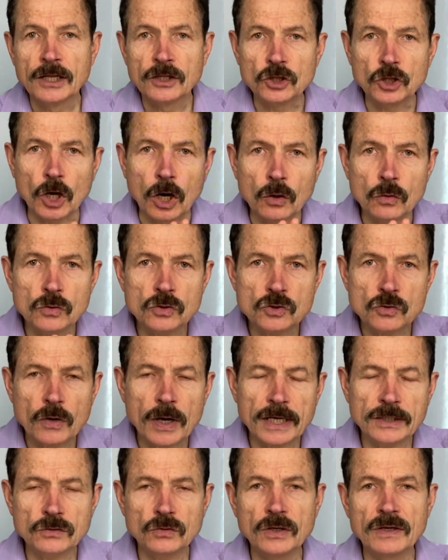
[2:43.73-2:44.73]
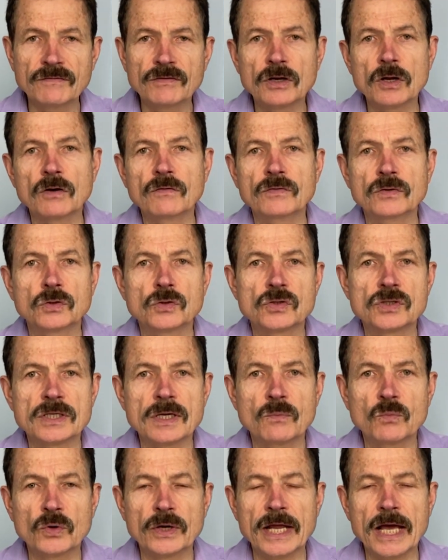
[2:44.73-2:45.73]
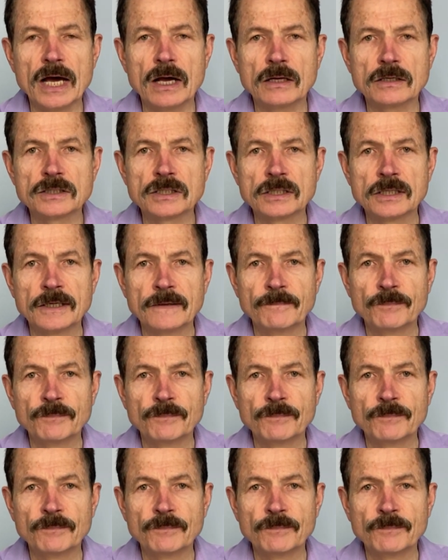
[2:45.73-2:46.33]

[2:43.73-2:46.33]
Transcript: Don't try to give it over to someone else